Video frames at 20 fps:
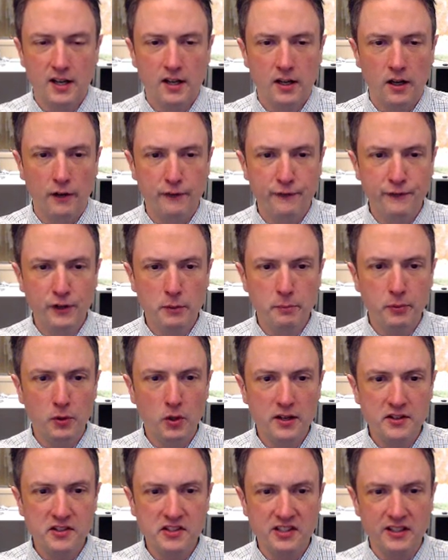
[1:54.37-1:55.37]
a foot
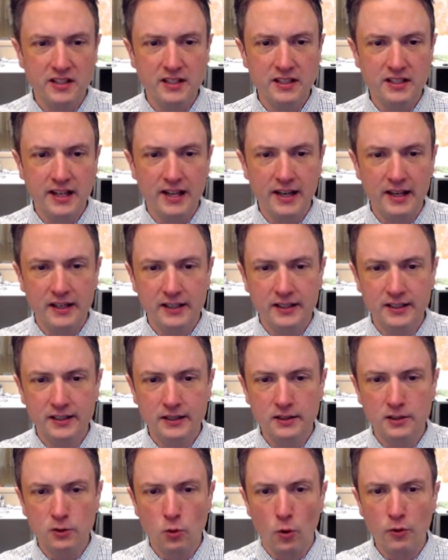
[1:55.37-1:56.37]
plus in
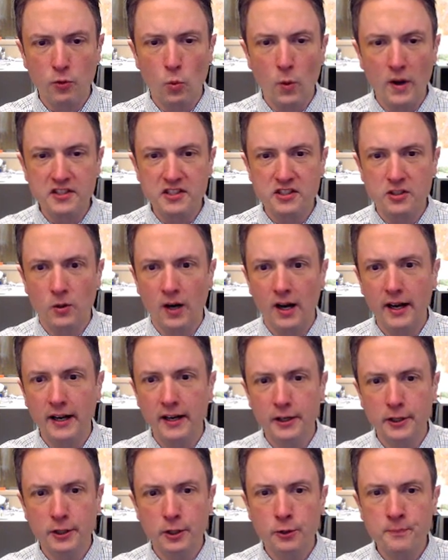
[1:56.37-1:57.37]
indiana northwest
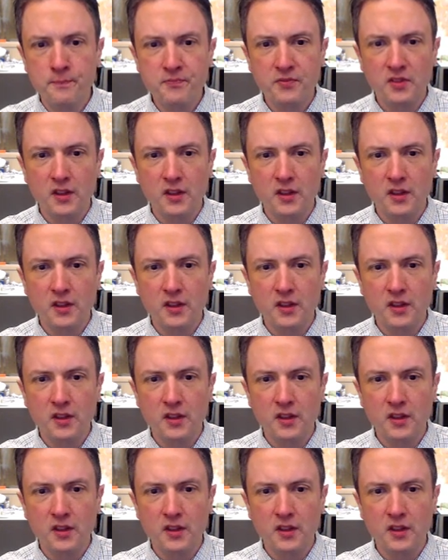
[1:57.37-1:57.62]
ohio